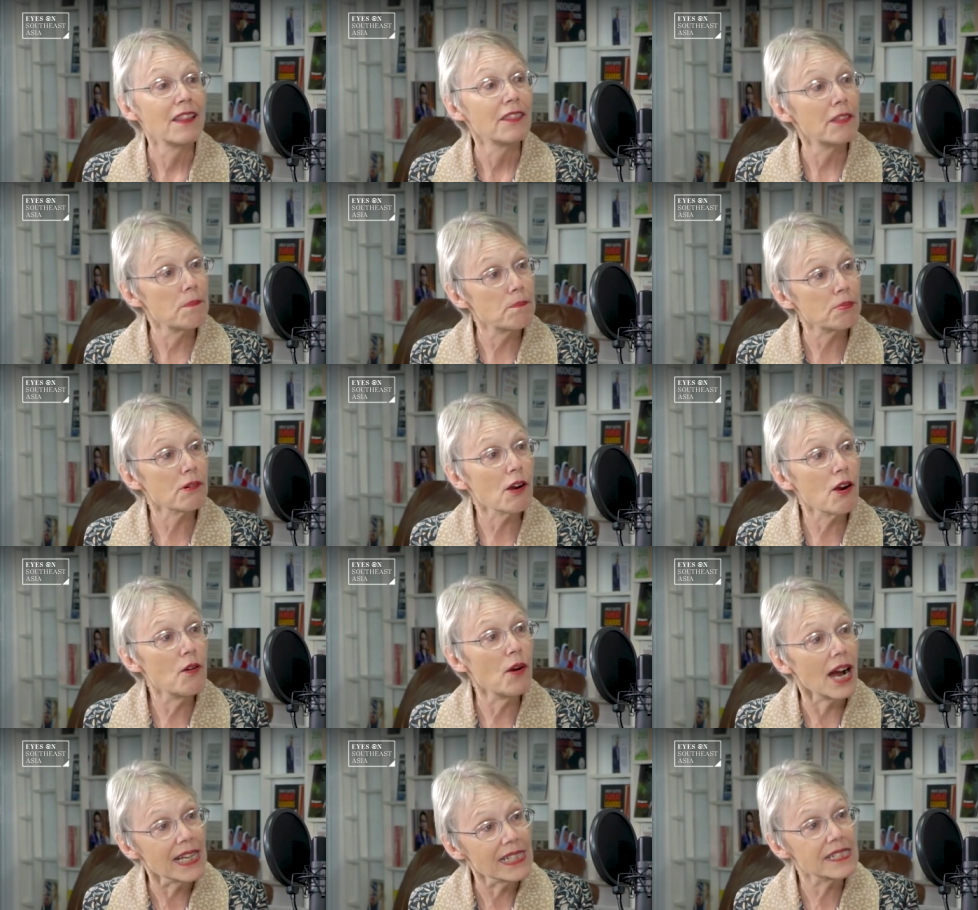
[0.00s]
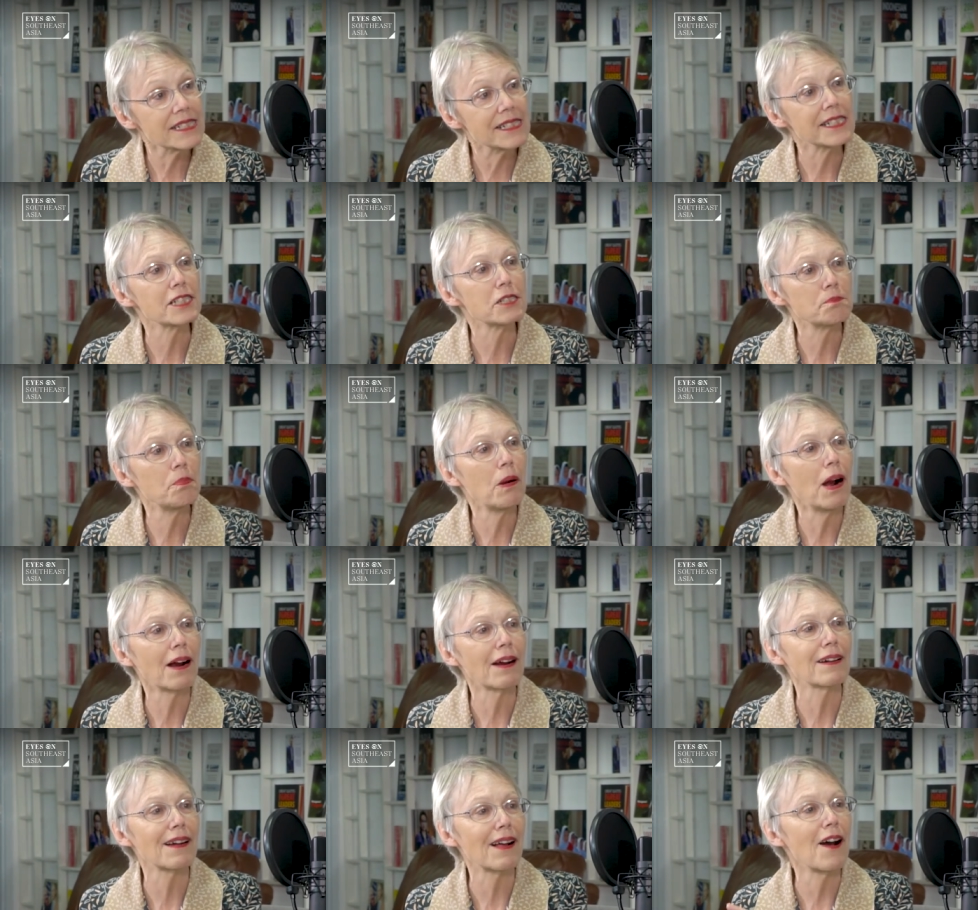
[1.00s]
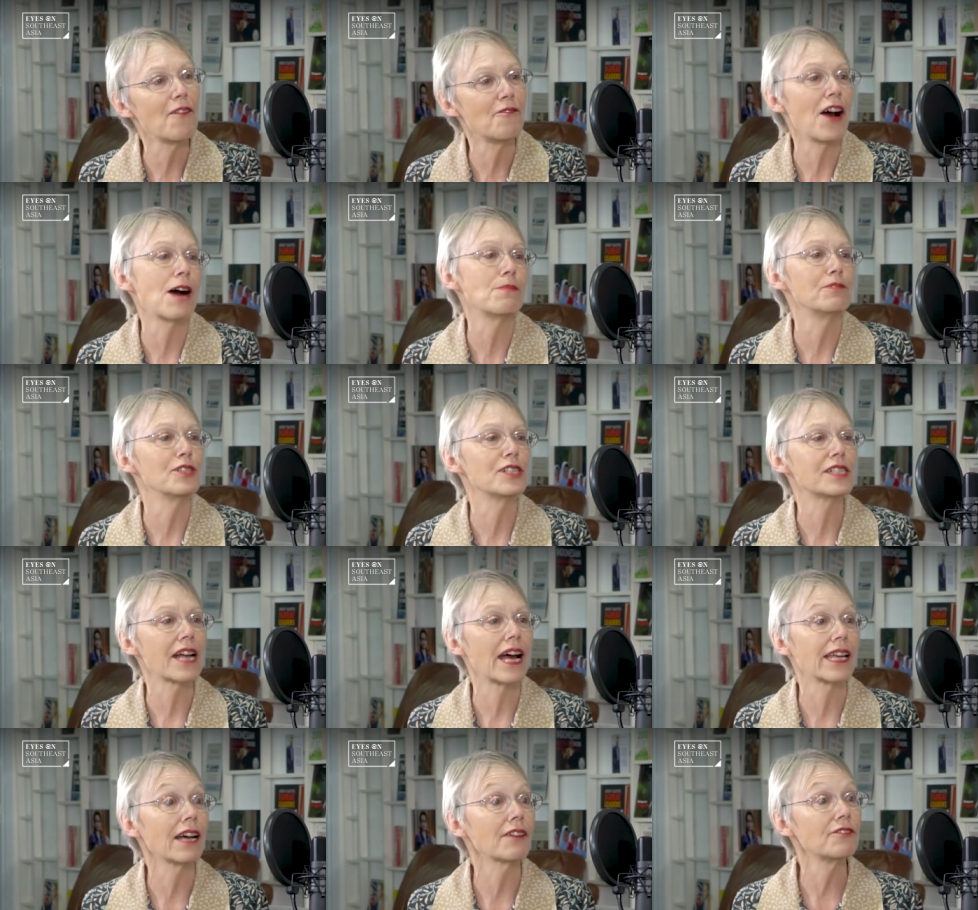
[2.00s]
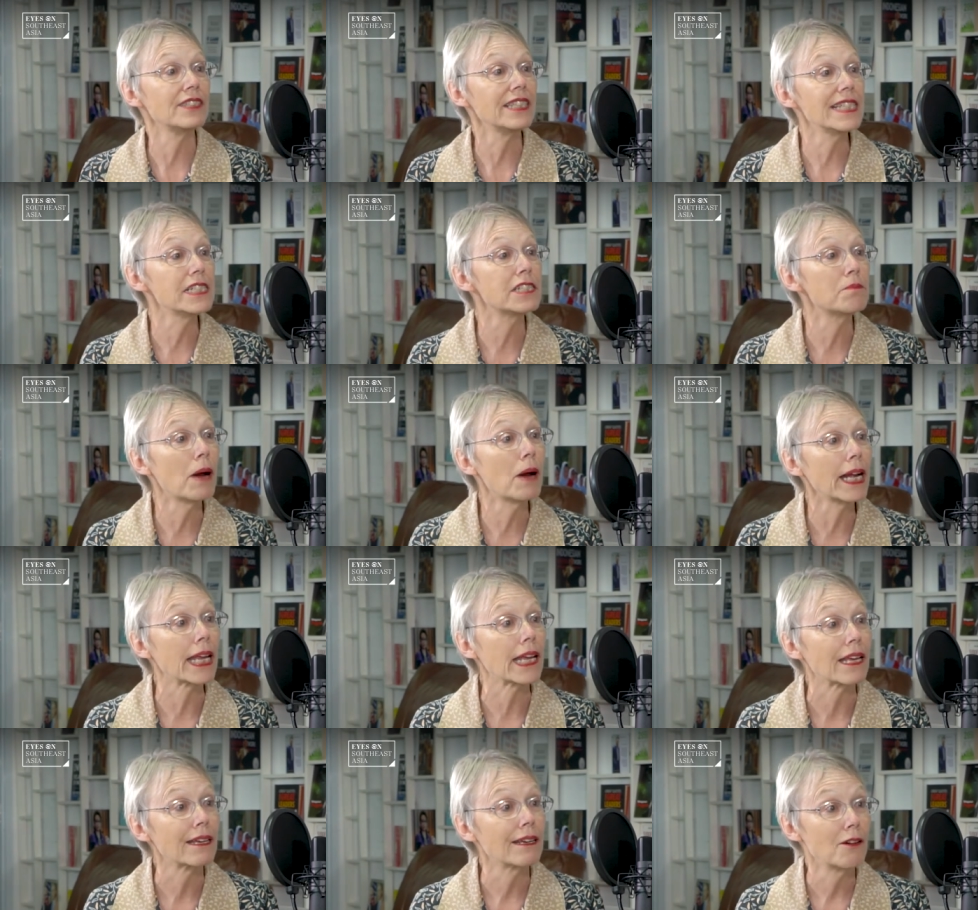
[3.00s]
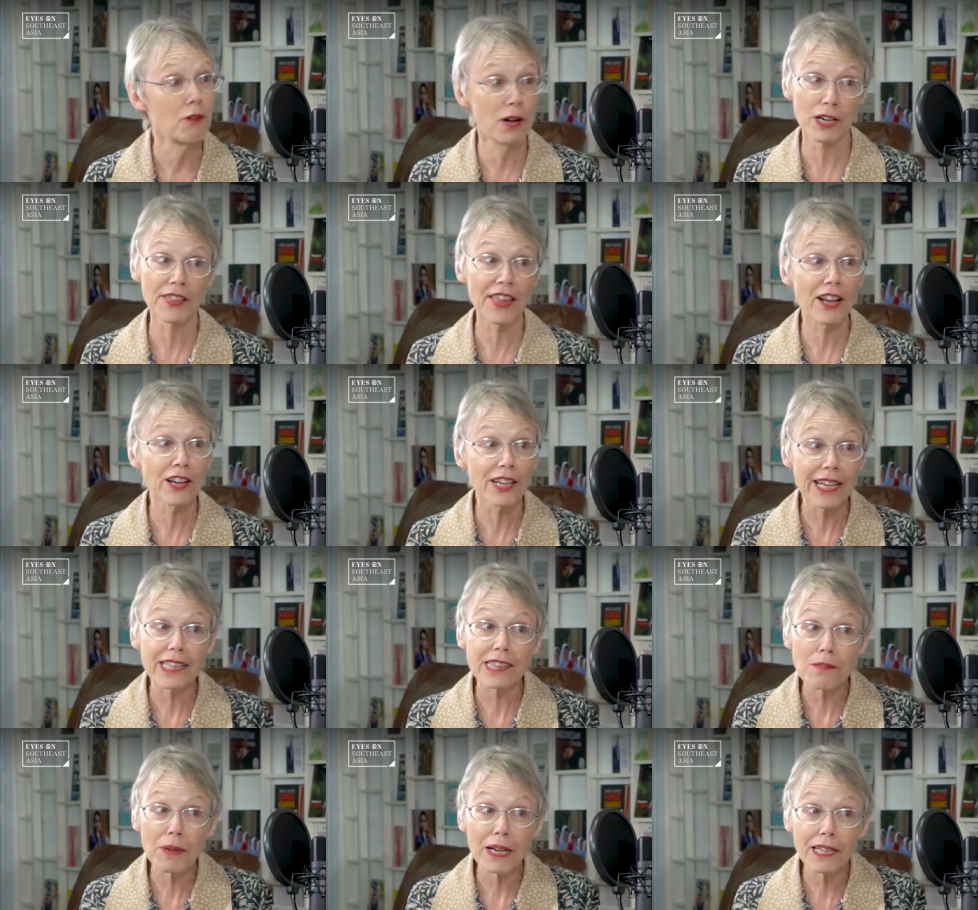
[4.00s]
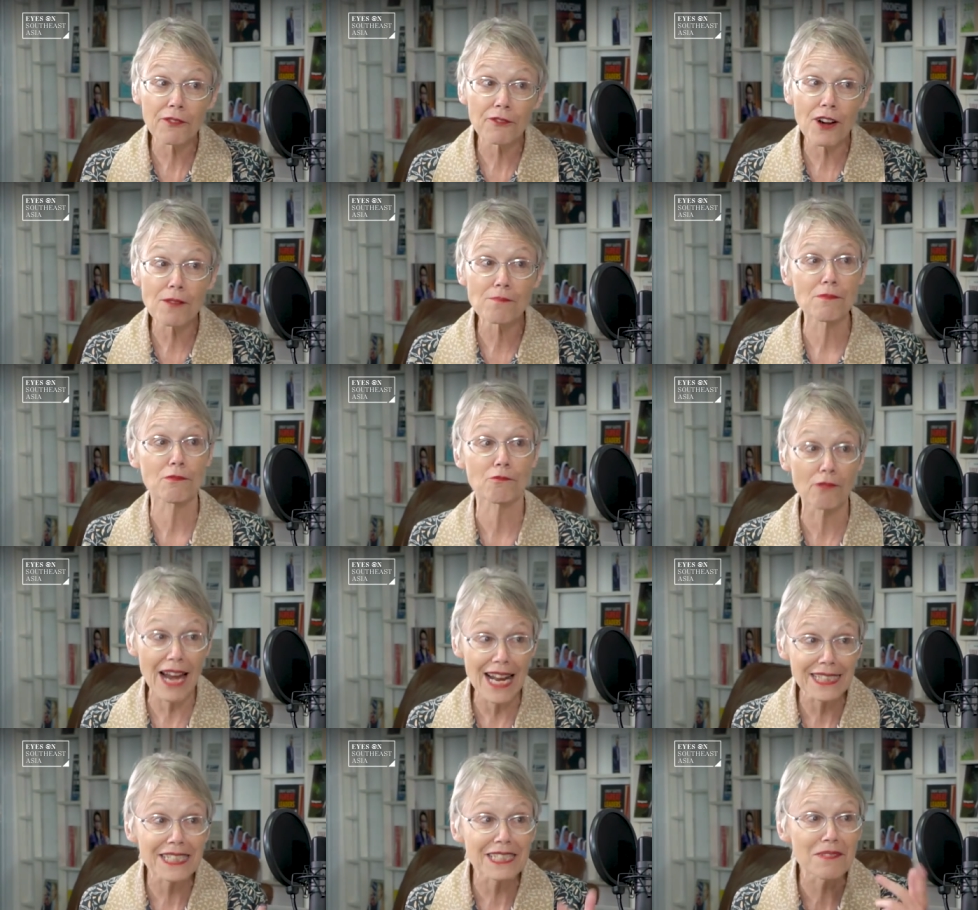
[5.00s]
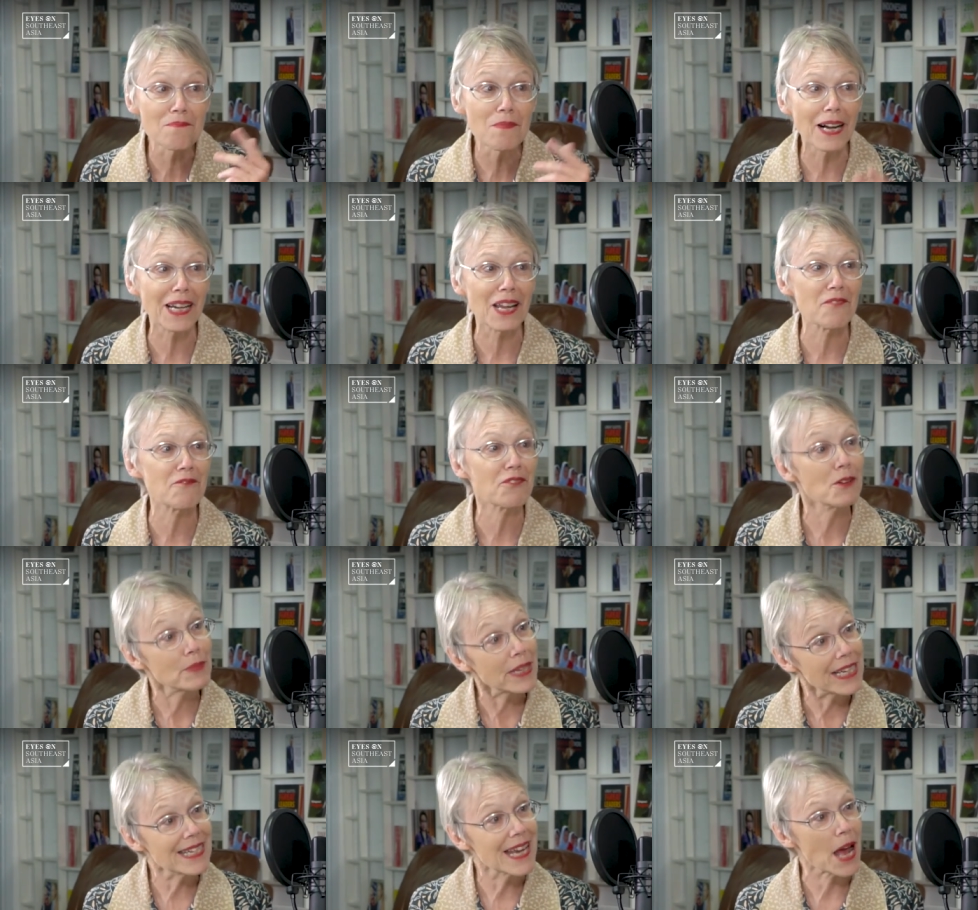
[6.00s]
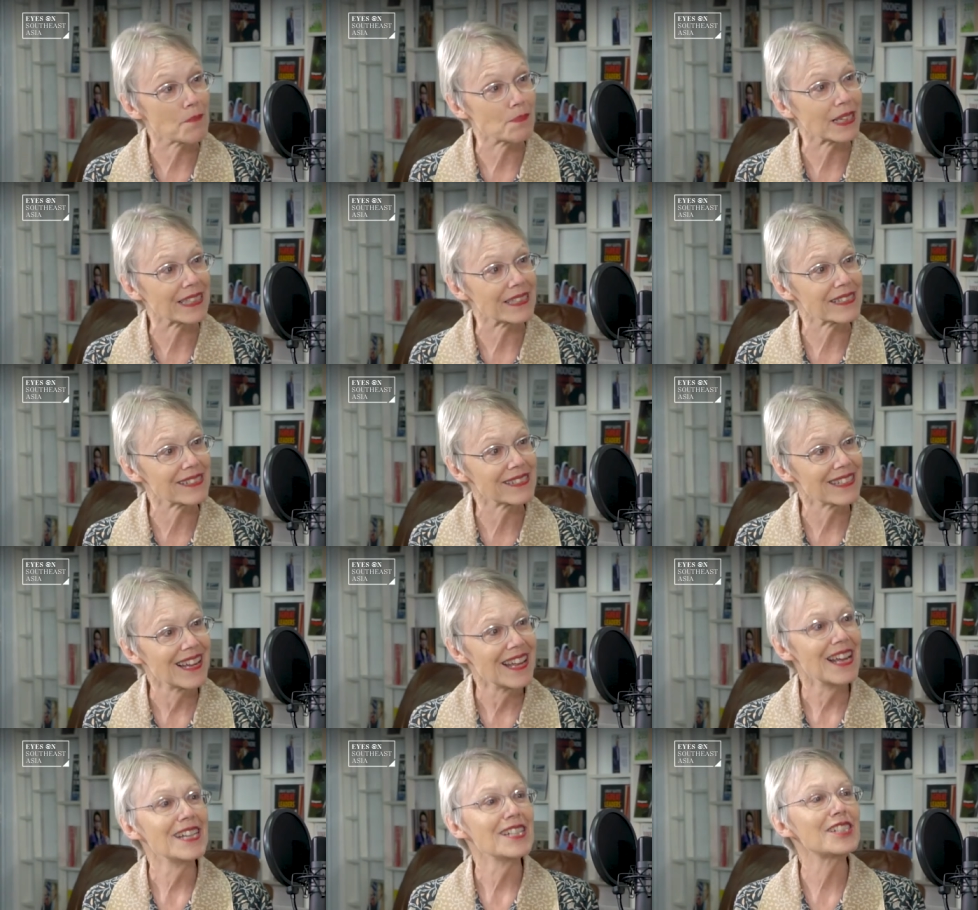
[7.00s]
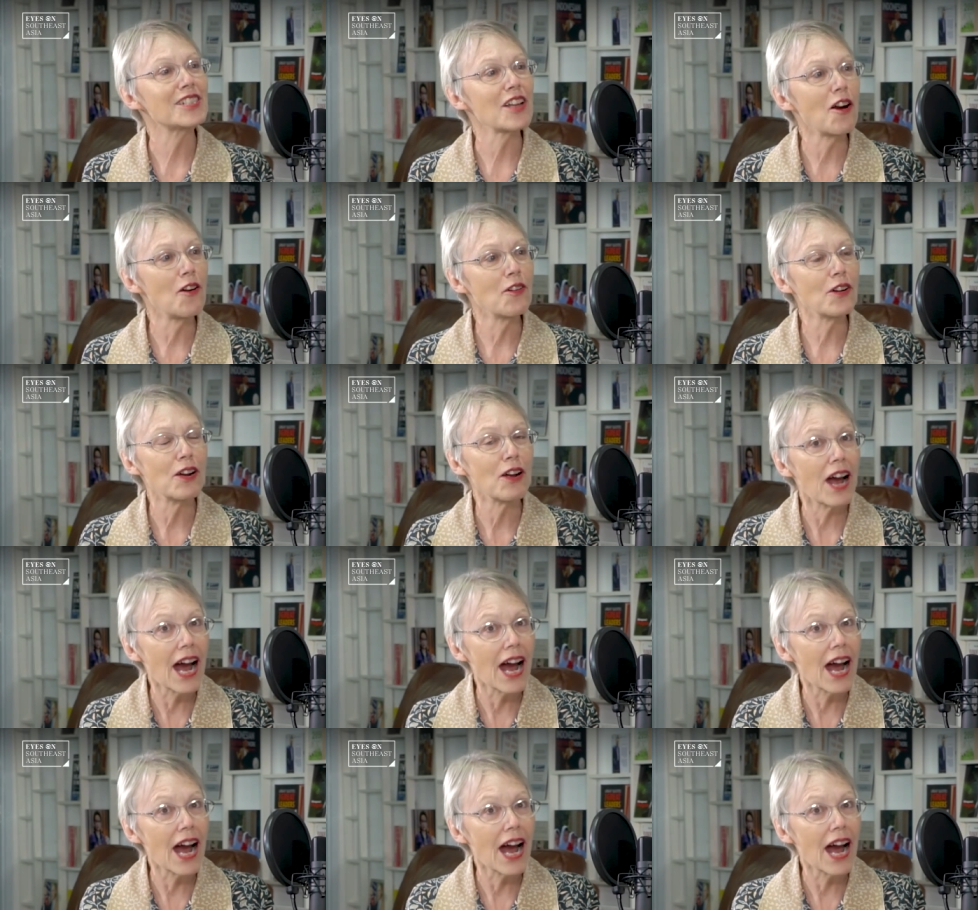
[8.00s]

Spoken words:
the pro-ISIS part of Abu Sayyaf needs money. Where are they going to get the money from? Ransom money from kidnappings. So